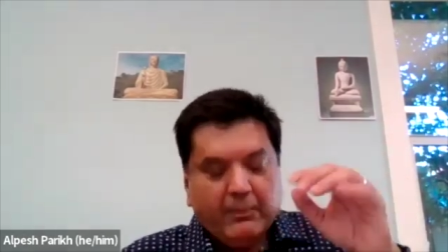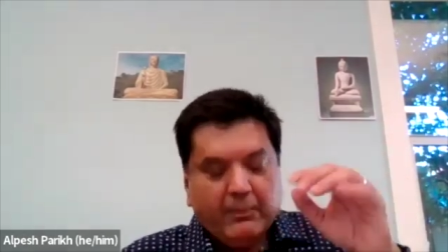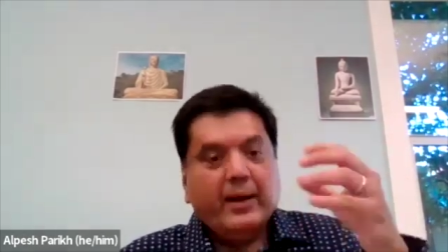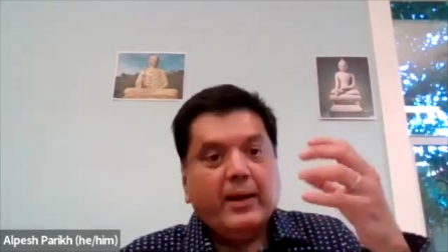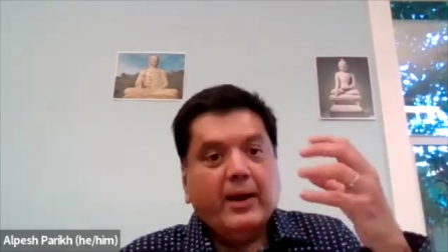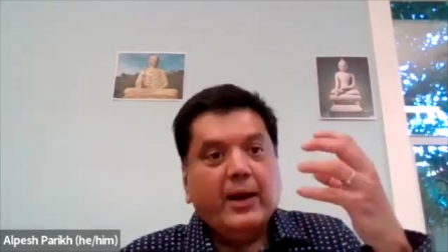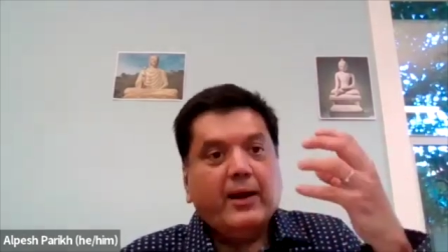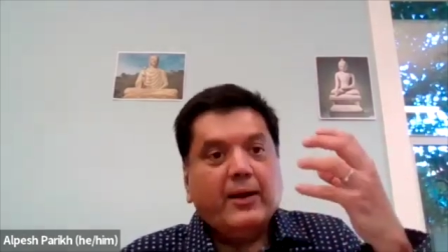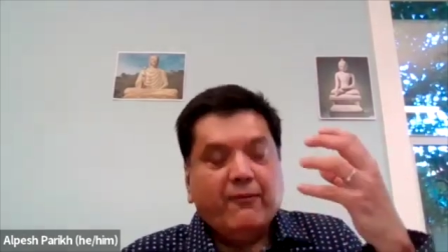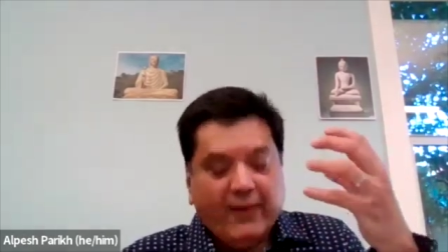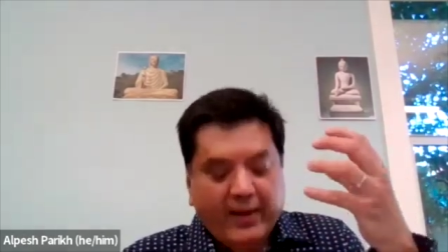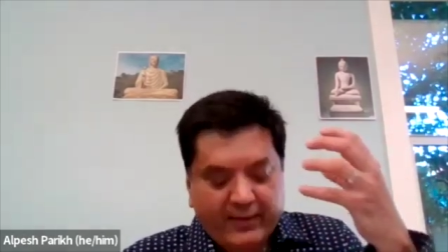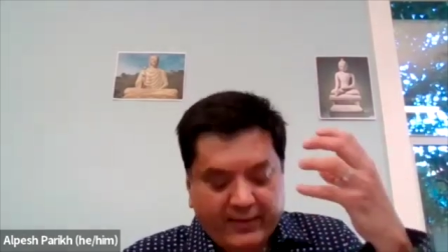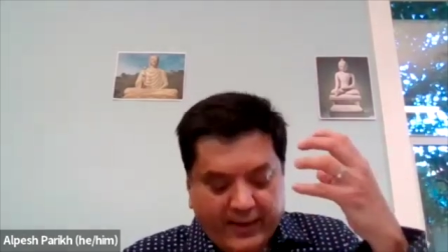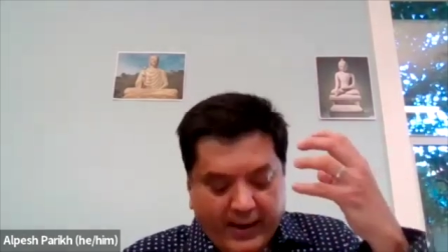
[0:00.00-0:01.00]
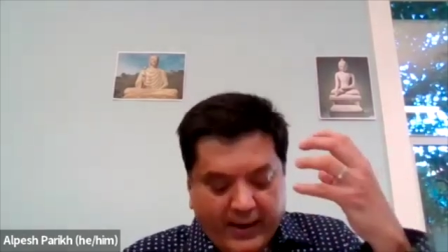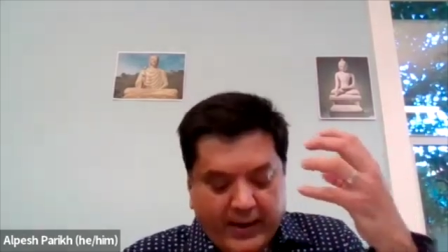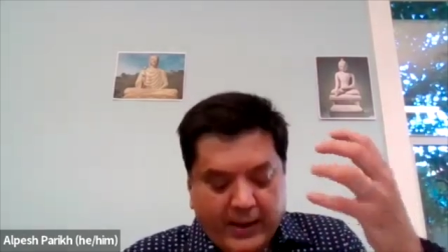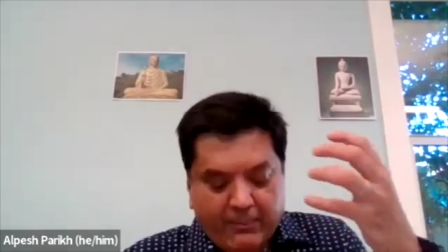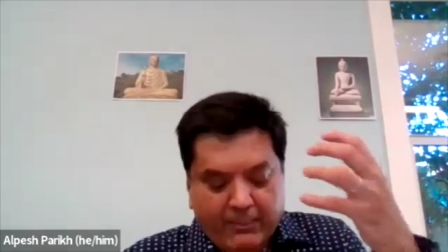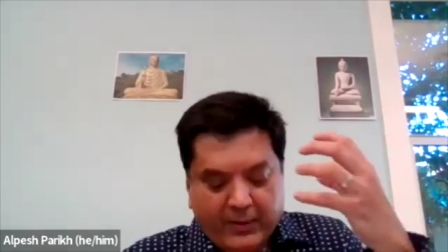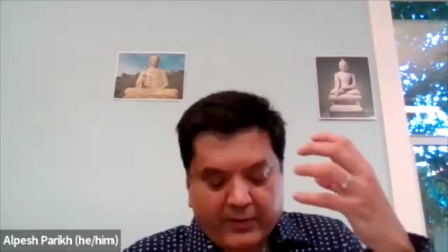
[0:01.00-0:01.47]
but it reflects a
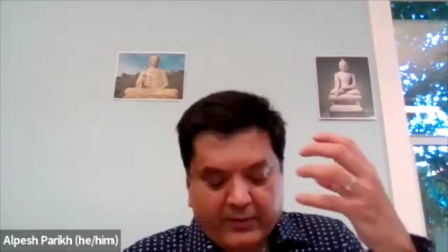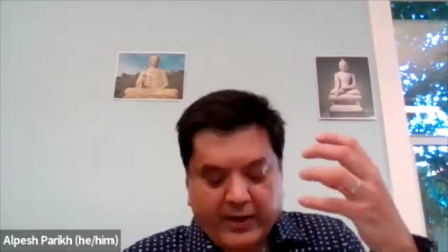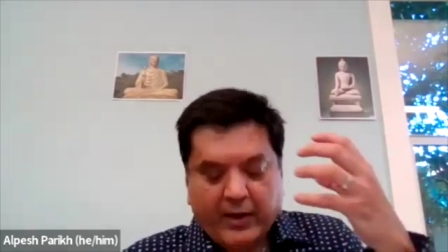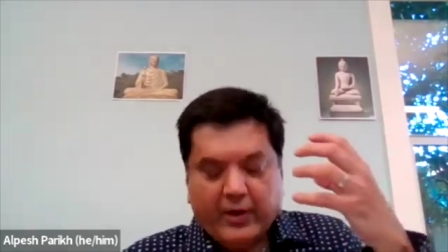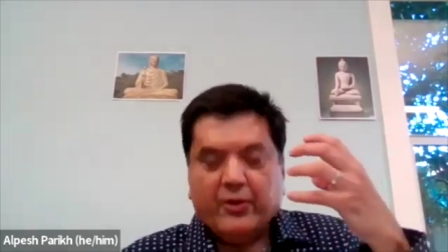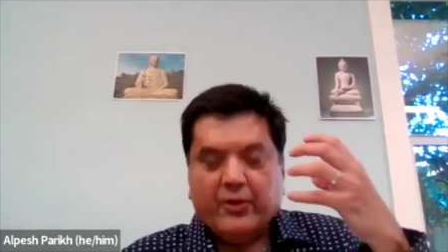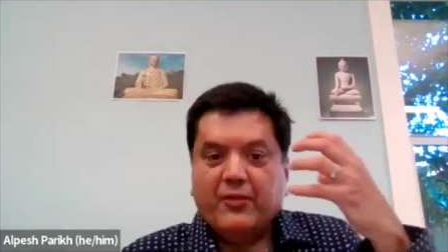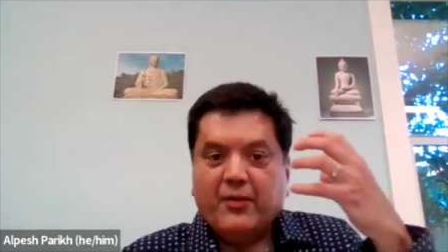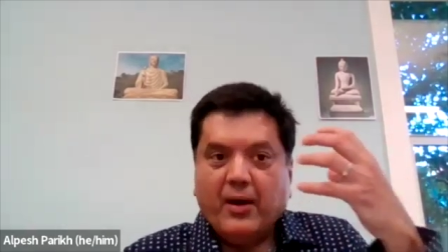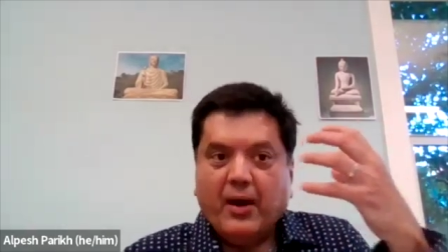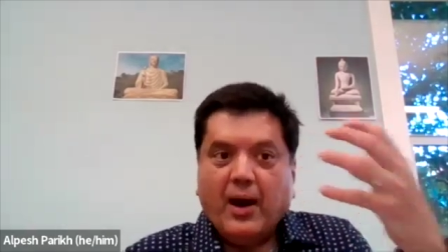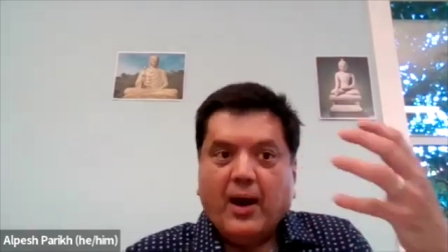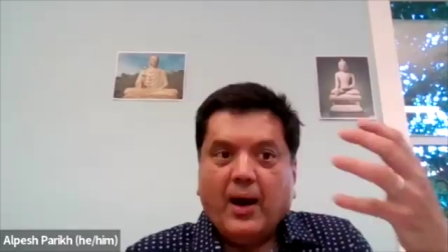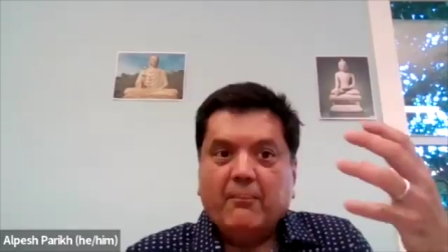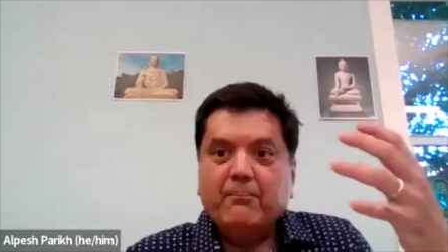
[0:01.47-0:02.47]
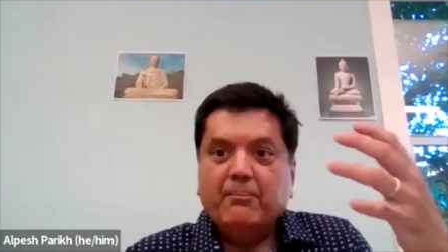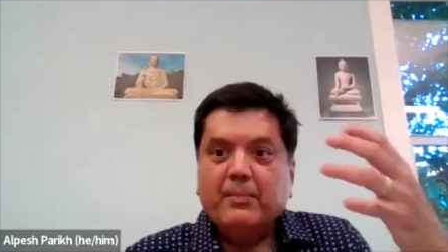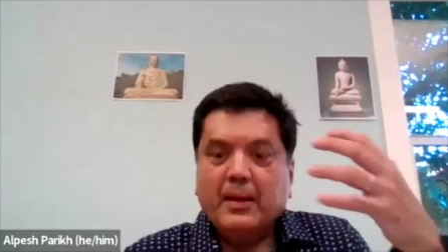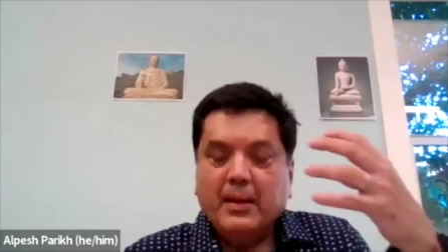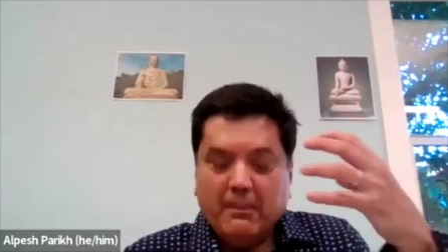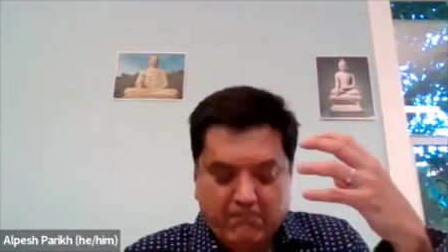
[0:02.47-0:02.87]
deeper state of calm,